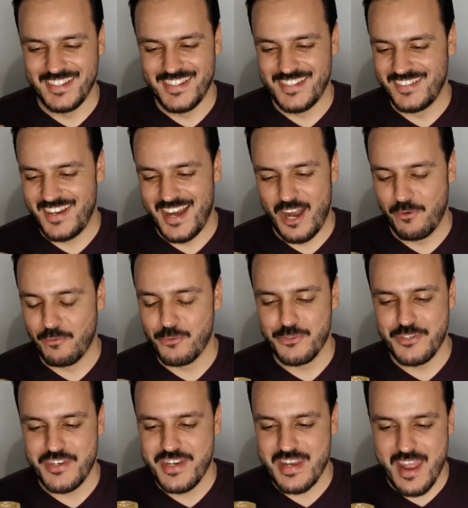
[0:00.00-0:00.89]
I know I
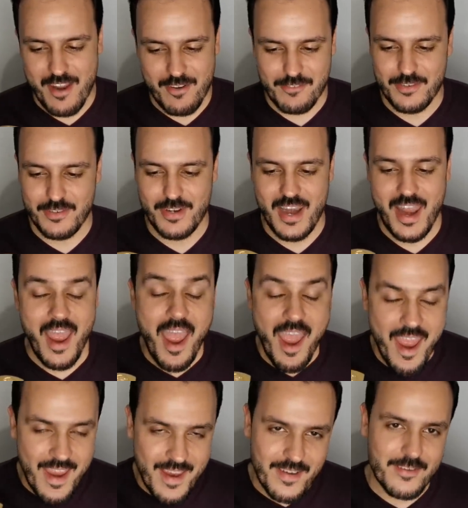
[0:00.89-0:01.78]
will never
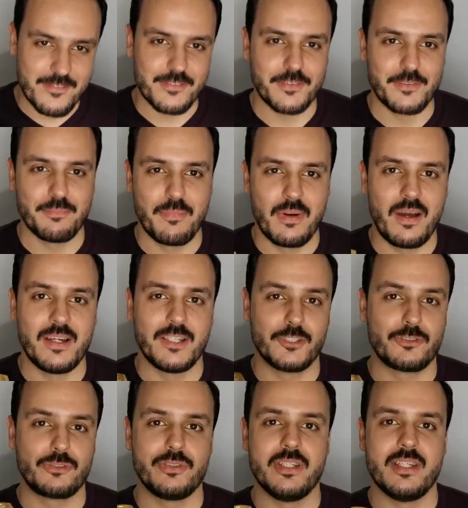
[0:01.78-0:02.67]
ever buy
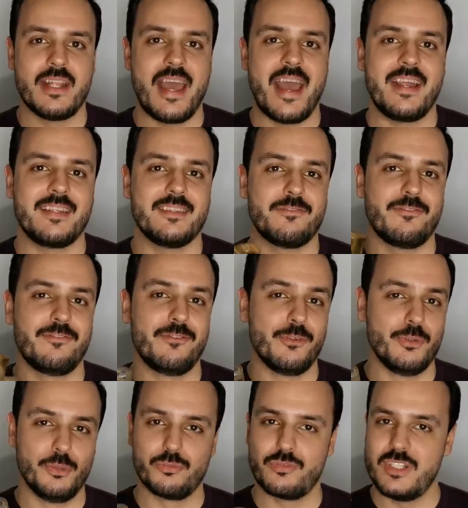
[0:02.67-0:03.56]
Creed at a
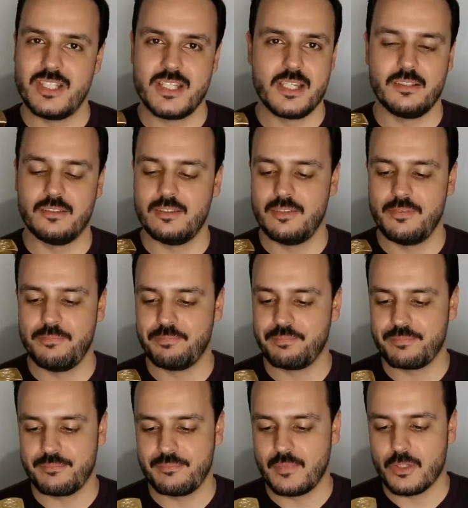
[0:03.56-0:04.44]
full retail.
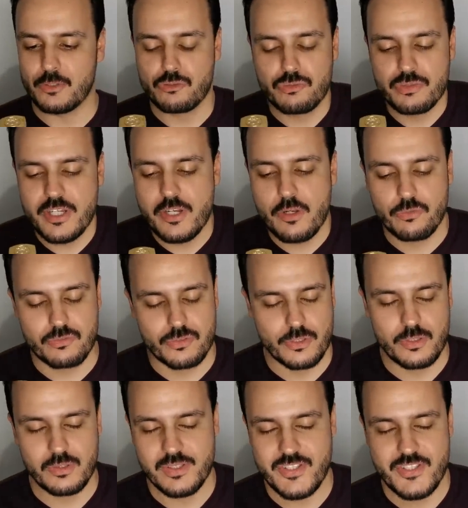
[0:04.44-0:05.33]
Creed
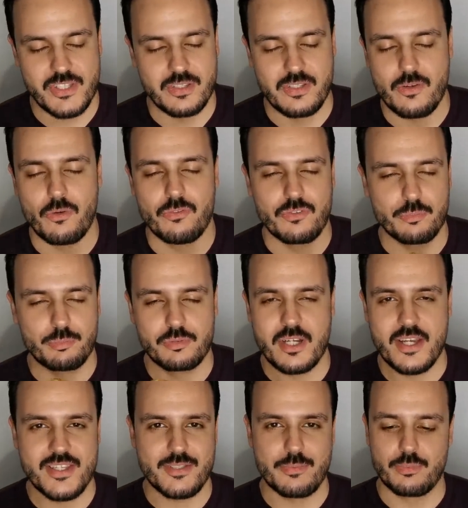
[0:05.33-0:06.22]
overall, it's an
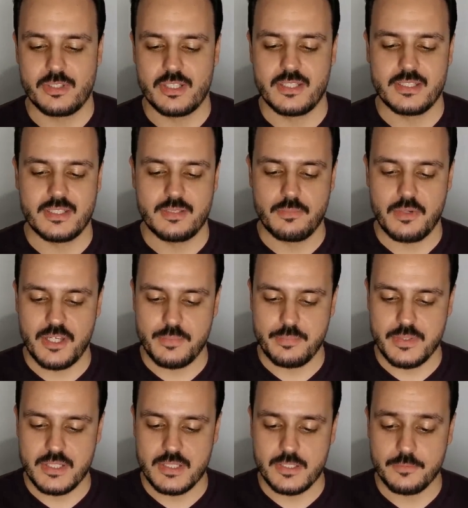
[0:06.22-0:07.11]
overpriced brand in my
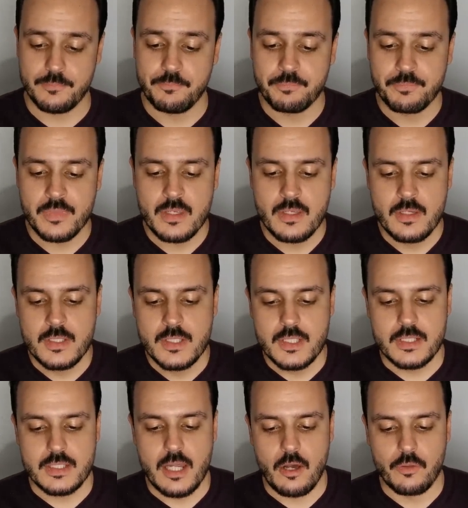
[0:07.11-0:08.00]
opinion.
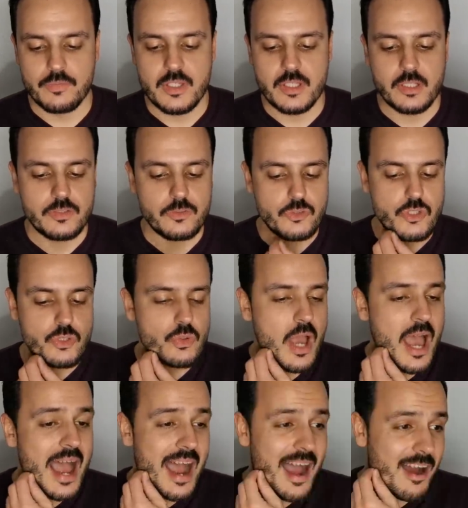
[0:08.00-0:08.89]
Now they do
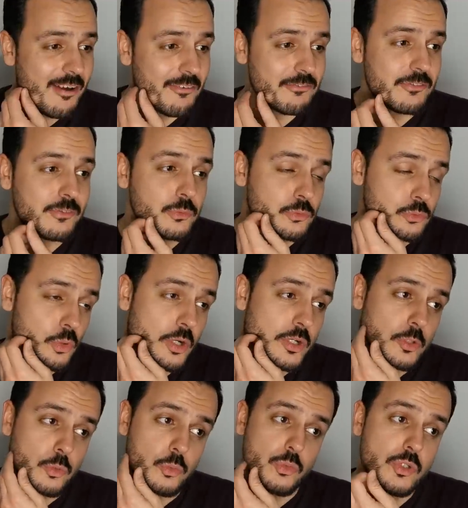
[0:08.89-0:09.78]
have
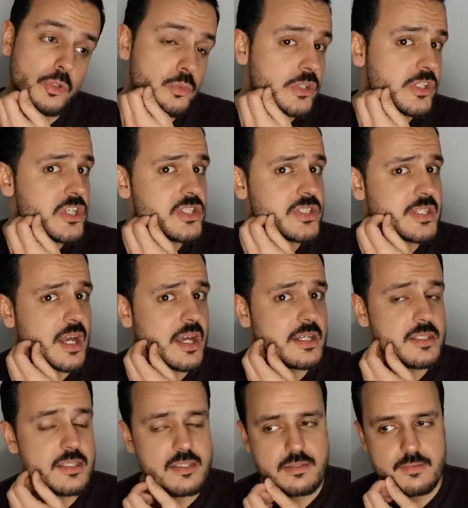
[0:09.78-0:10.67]
Royal Oud, which is
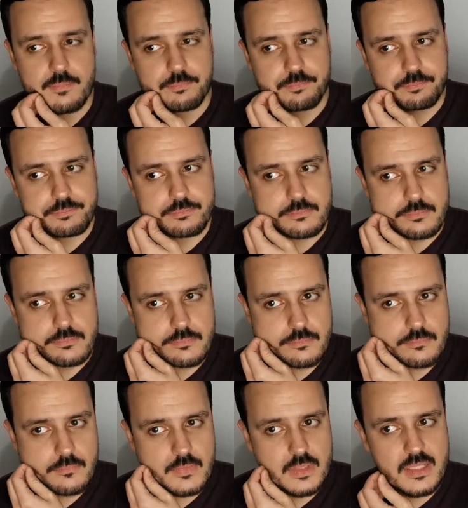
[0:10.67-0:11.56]
nice.
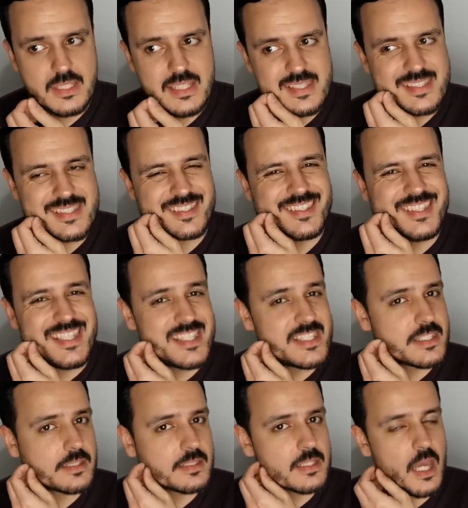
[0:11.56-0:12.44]
It's
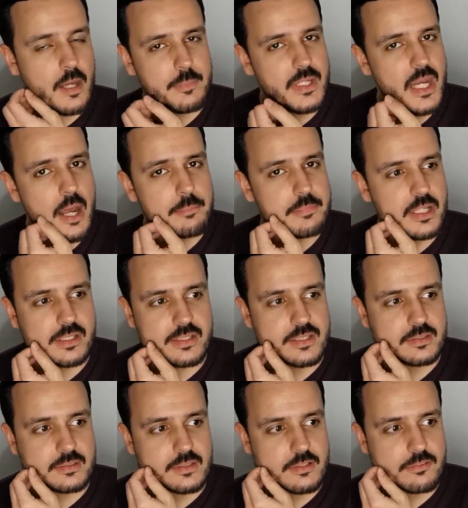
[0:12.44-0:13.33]
decent. I mean, I'm
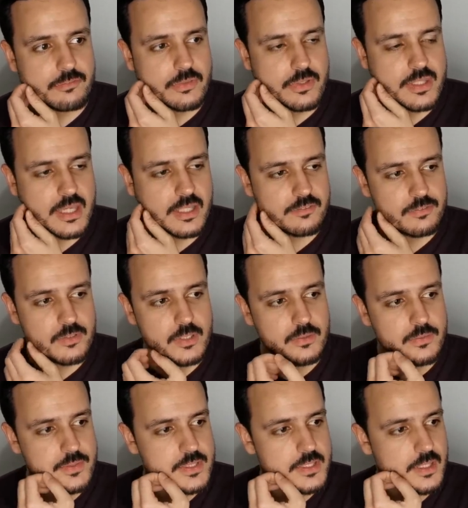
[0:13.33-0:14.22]
not in love with that
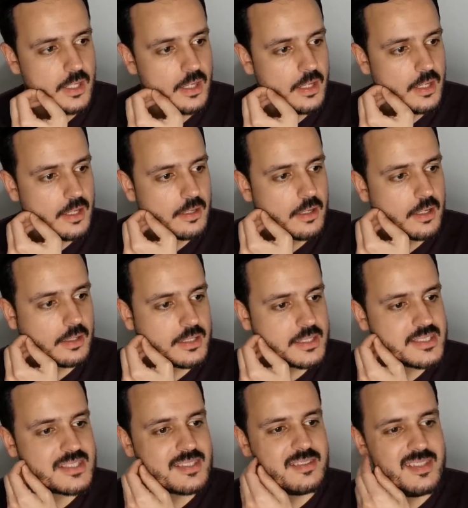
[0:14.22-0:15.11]
fragrance.
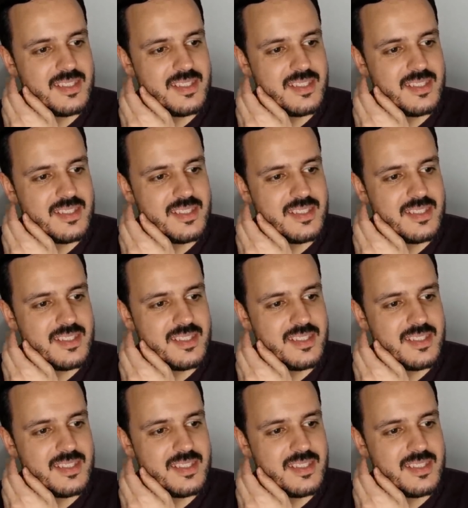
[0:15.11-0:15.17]
It's